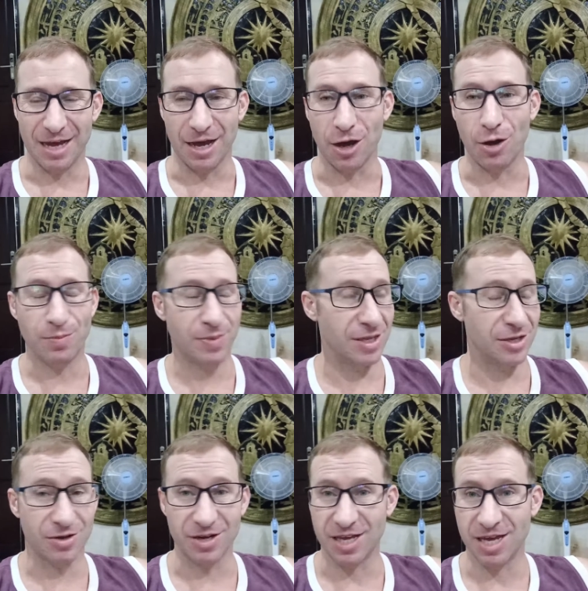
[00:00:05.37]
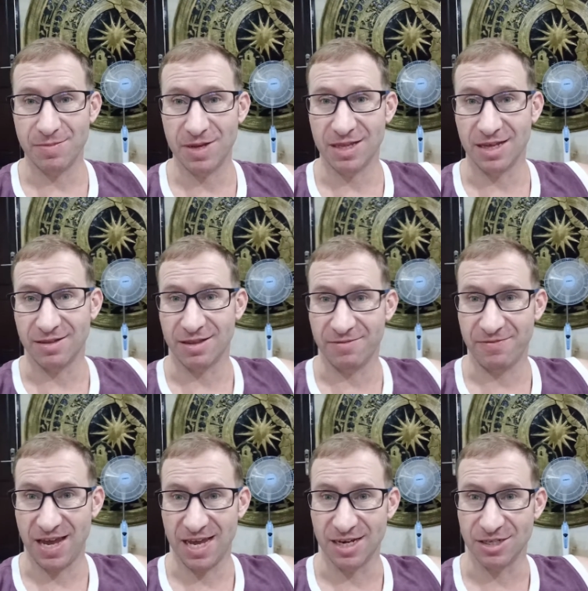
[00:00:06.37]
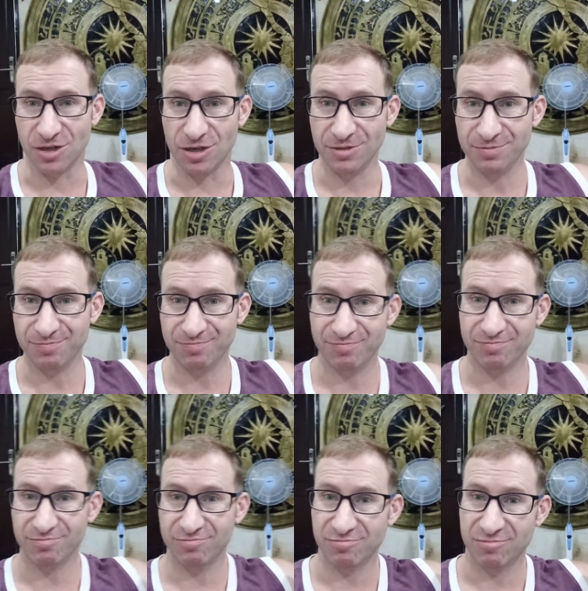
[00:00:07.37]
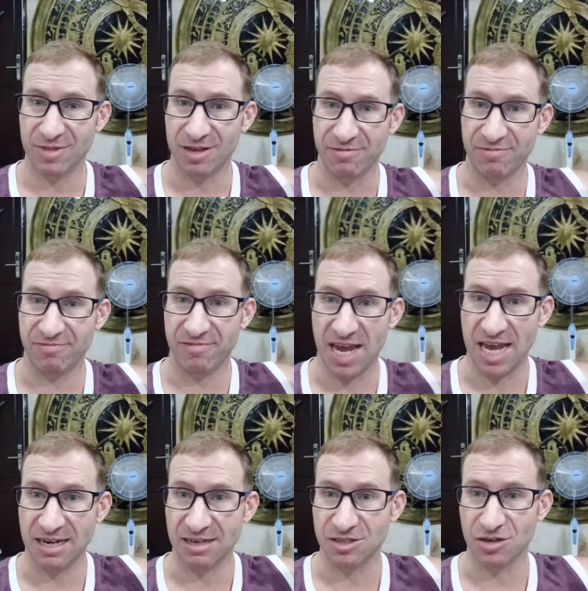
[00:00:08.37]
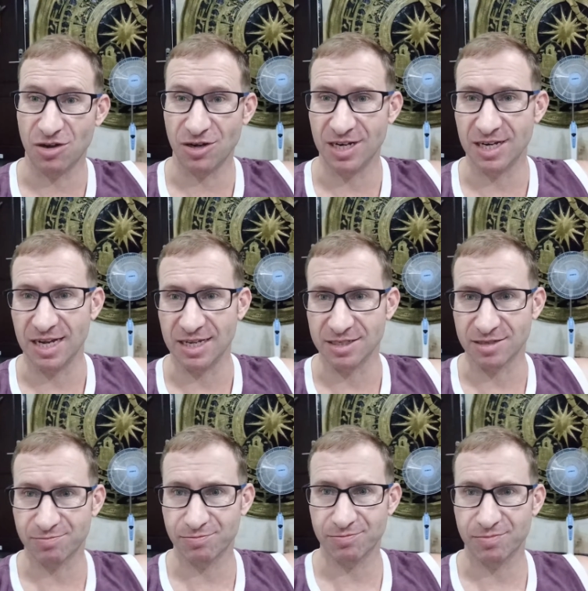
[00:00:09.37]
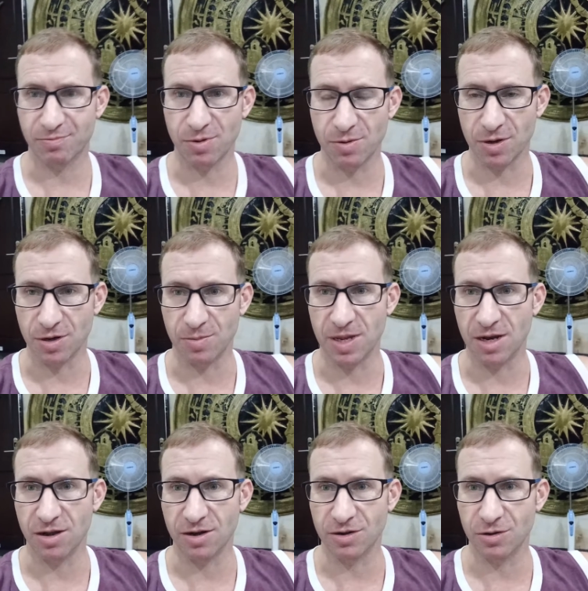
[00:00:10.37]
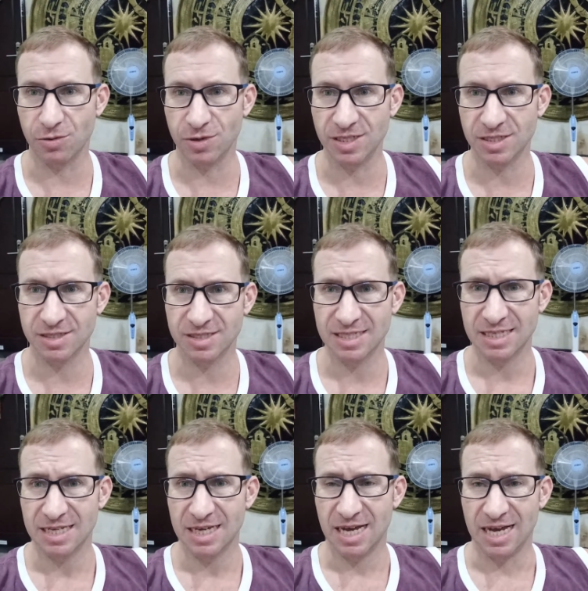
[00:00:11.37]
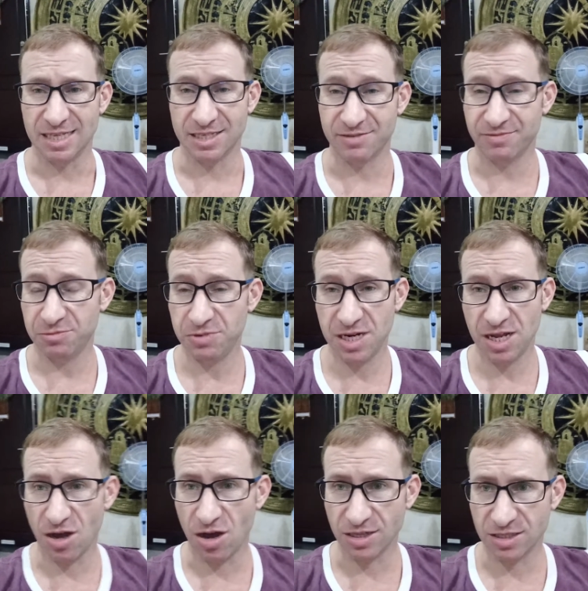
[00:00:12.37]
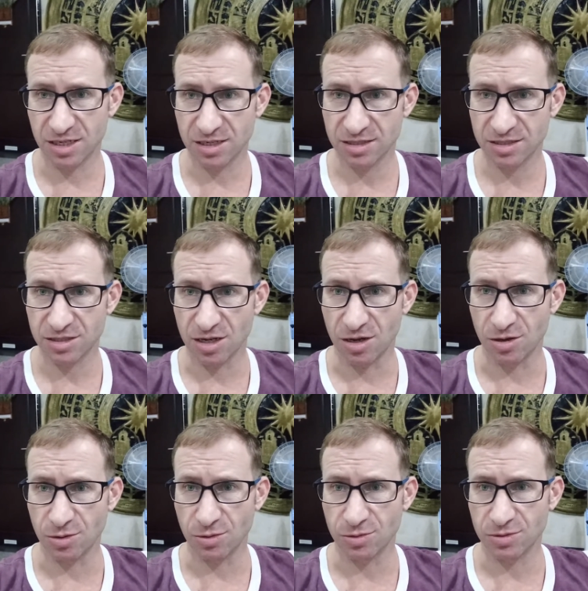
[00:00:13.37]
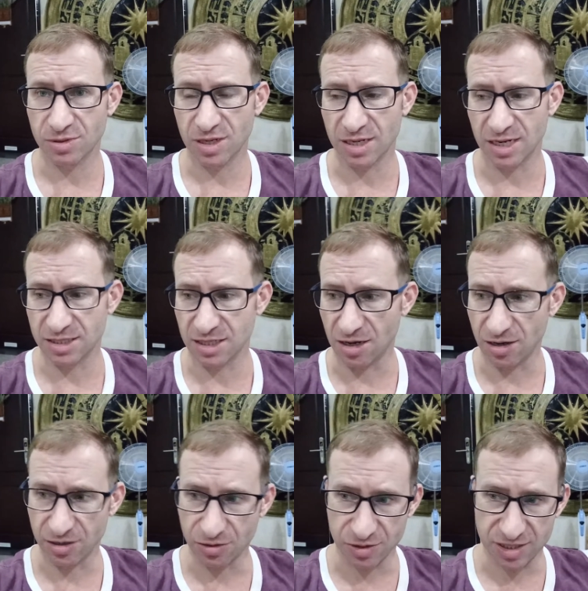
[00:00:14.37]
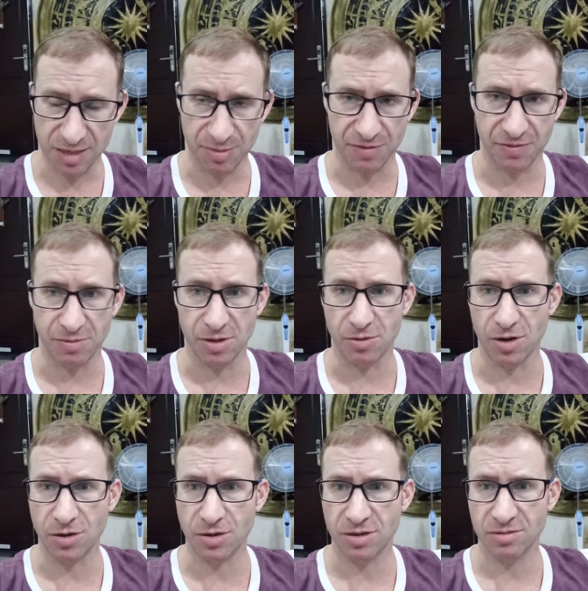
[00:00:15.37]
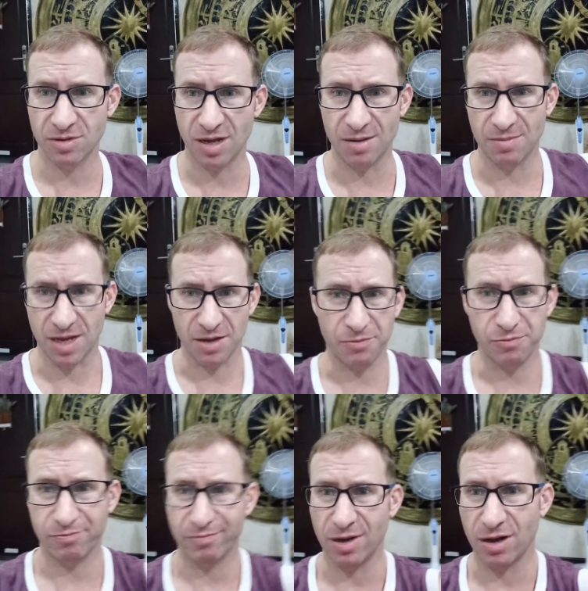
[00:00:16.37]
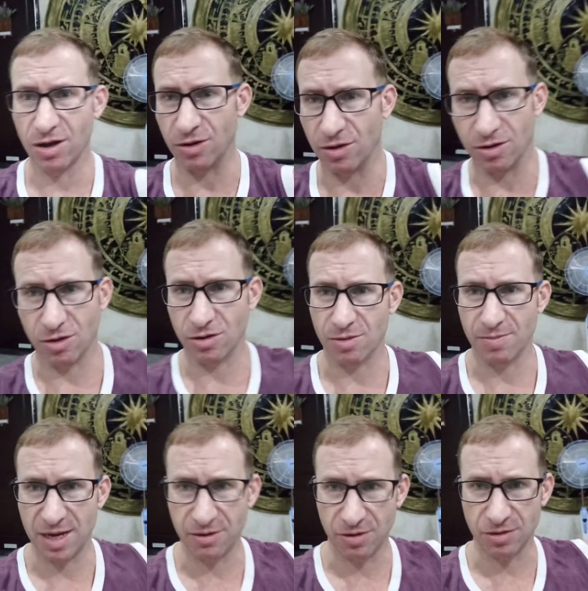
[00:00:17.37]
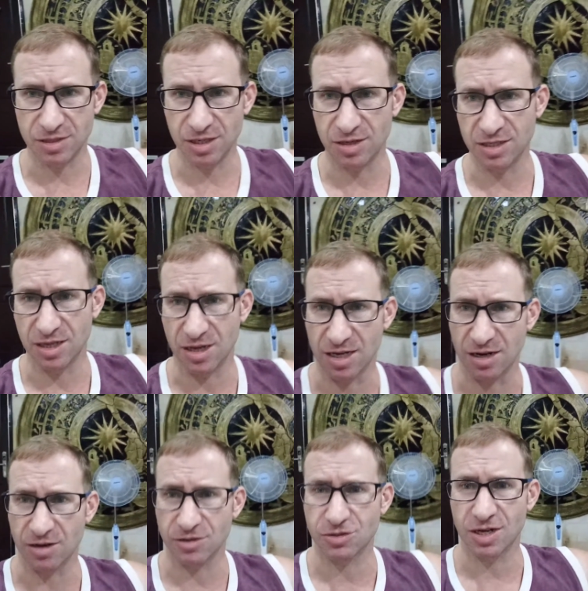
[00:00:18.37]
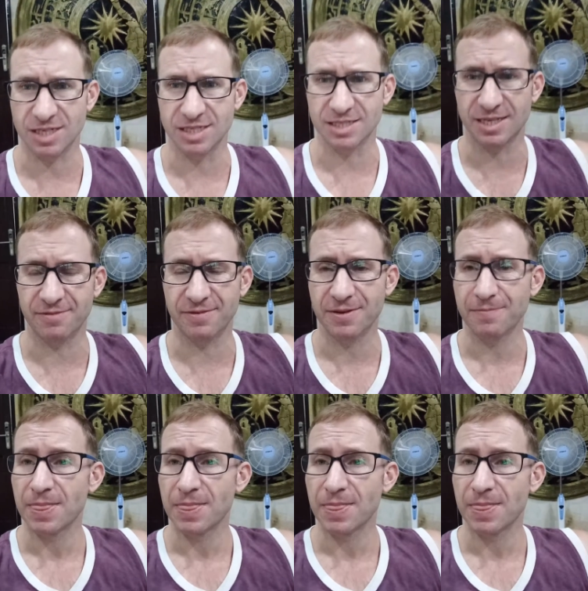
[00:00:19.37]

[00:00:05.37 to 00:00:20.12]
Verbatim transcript: I hope that you can hear me. The, the fan is on. The fan is on and there's probably going to be a lot of noise. It's really hot so and there's a lot of noise coming from the road. I'm like on, on the main road so there's like a lot of trucks and stuff.